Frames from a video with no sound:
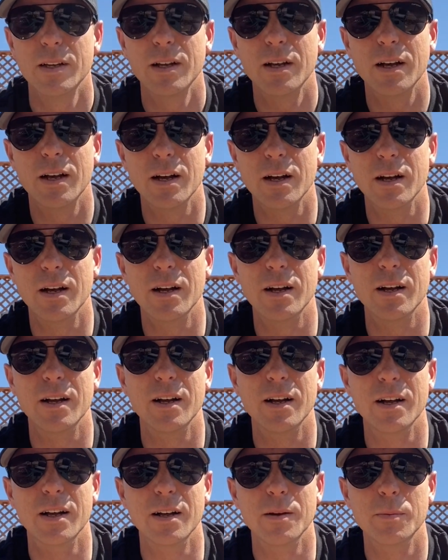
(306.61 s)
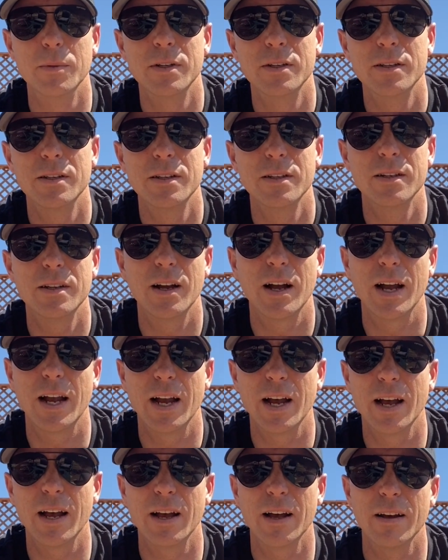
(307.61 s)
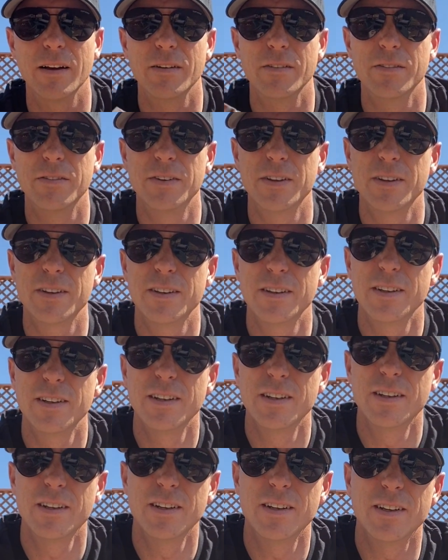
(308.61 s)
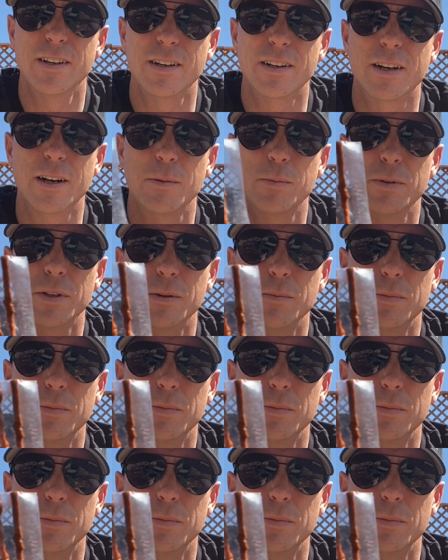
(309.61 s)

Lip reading: I have a couple of